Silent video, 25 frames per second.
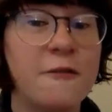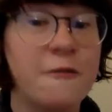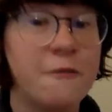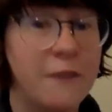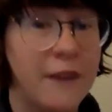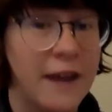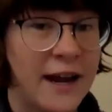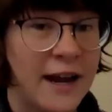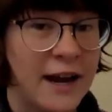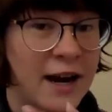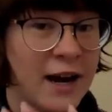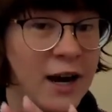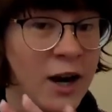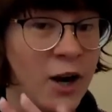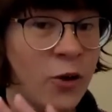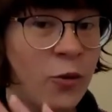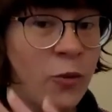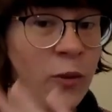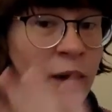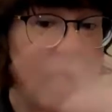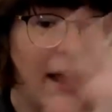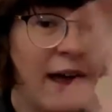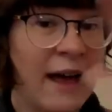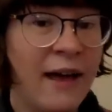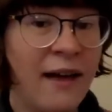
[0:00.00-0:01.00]

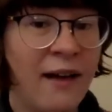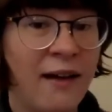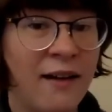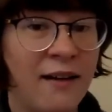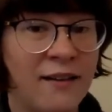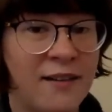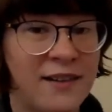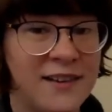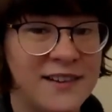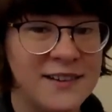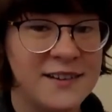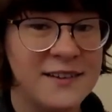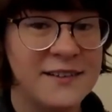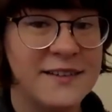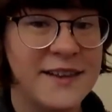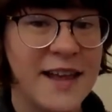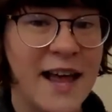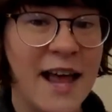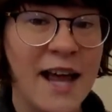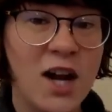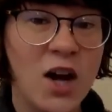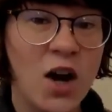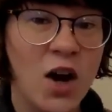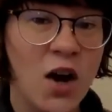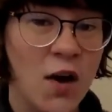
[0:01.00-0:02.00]
farewell.
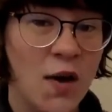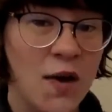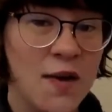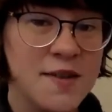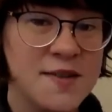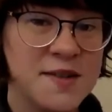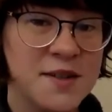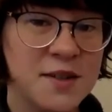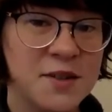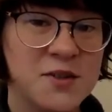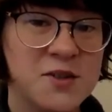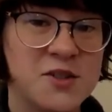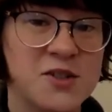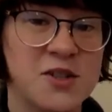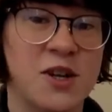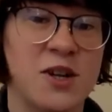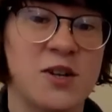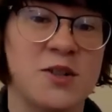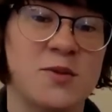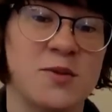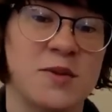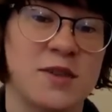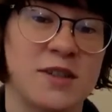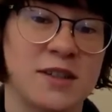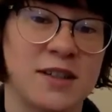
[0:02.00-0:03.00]
That also
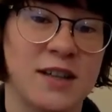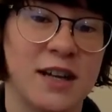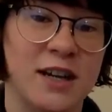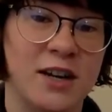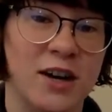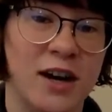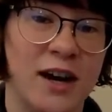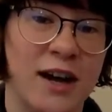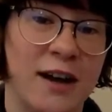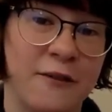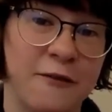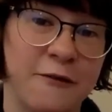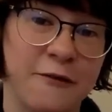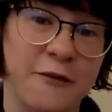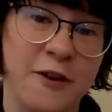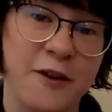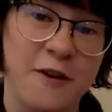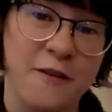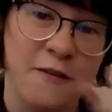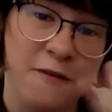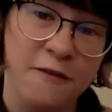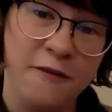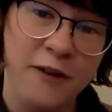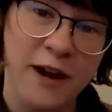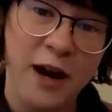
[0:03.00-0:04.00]
starts with the letter F.
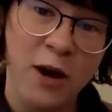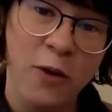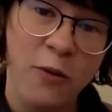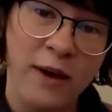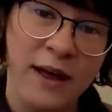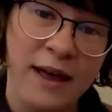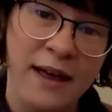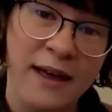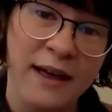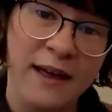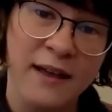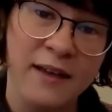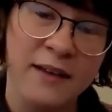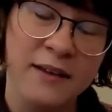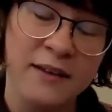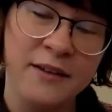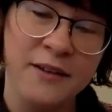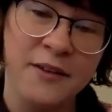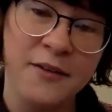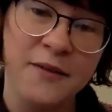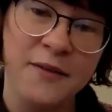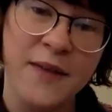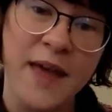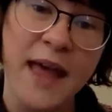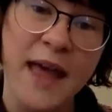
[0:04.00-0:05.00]

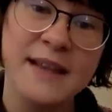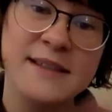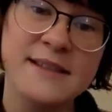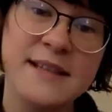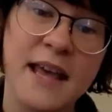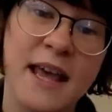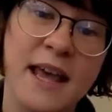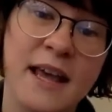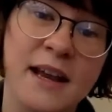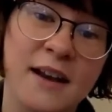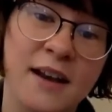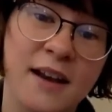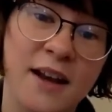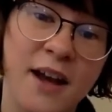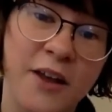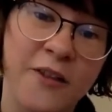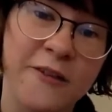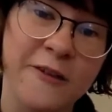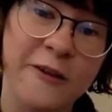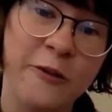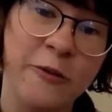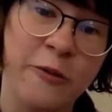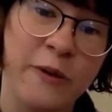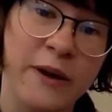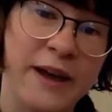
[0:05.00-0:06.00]
Farewell. That's
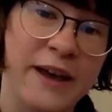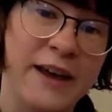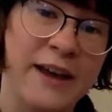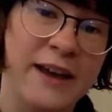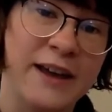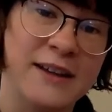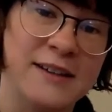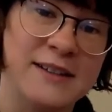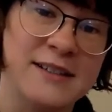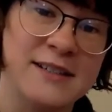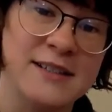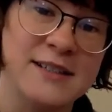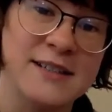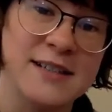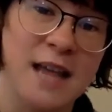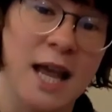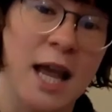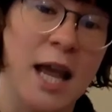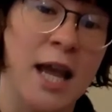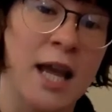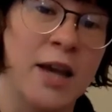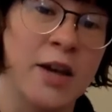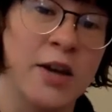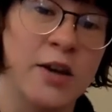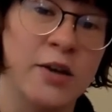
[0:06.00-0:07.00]
another way to
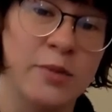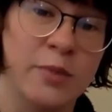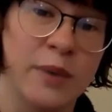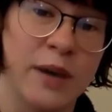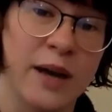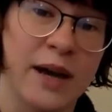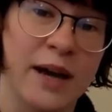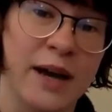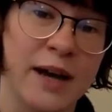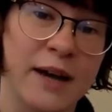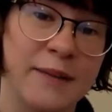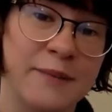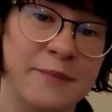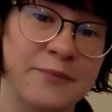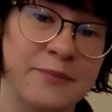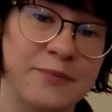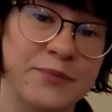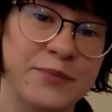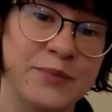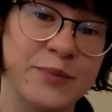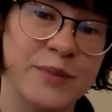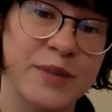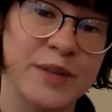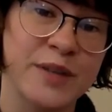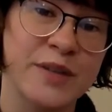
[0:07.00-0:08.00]
say goodbye.
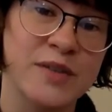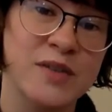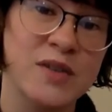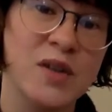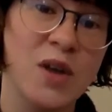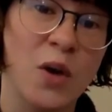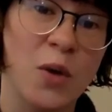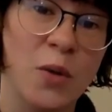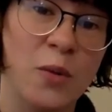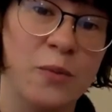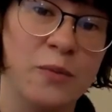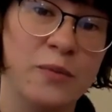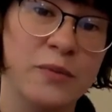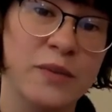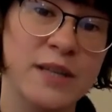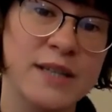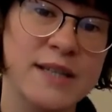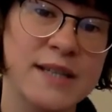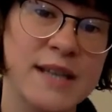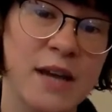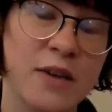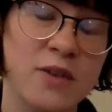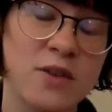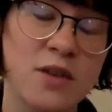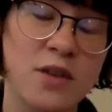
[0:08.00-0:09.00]
So
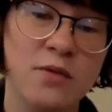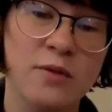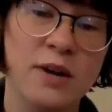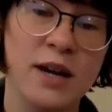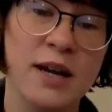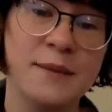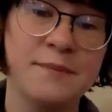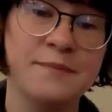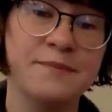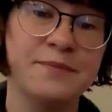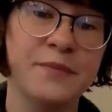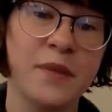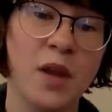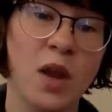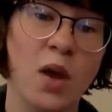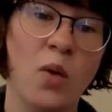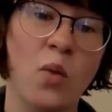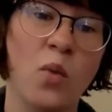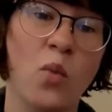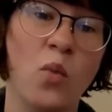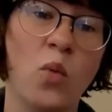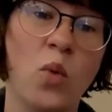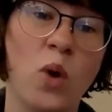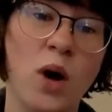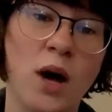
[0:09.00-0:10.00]
let's count to 3.
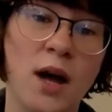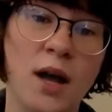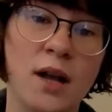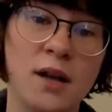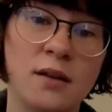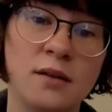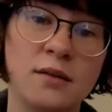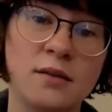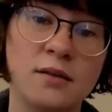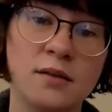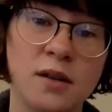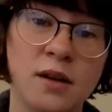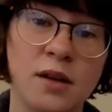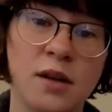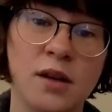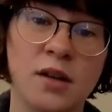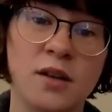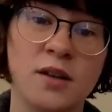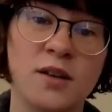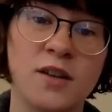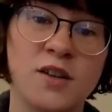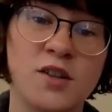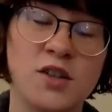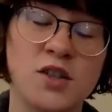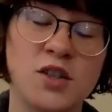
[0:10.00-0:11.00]
1,
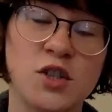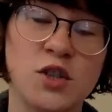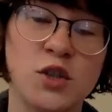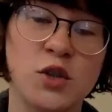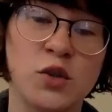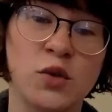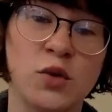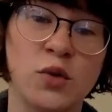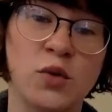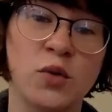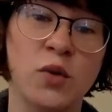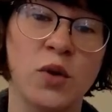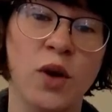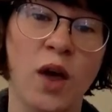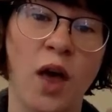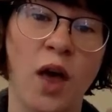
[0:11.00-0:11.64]
2, 3.